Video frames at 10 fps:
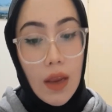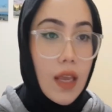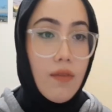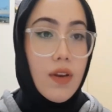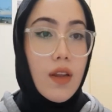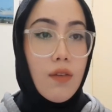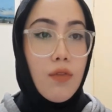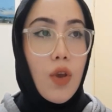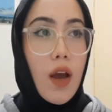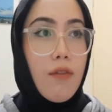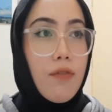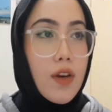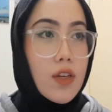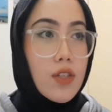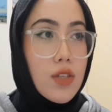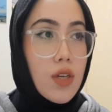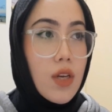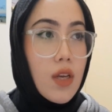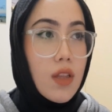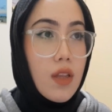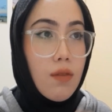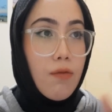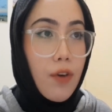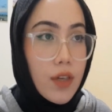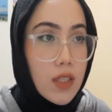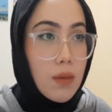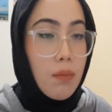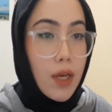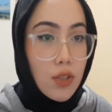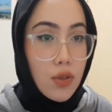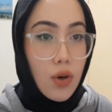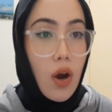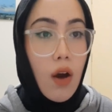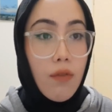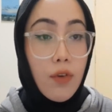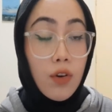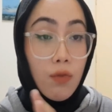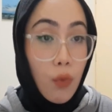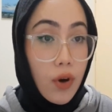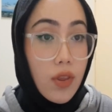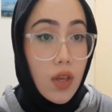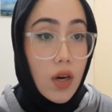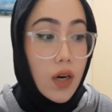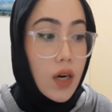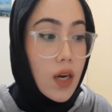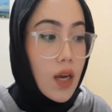Even if you have finished the first semester of your fourth year,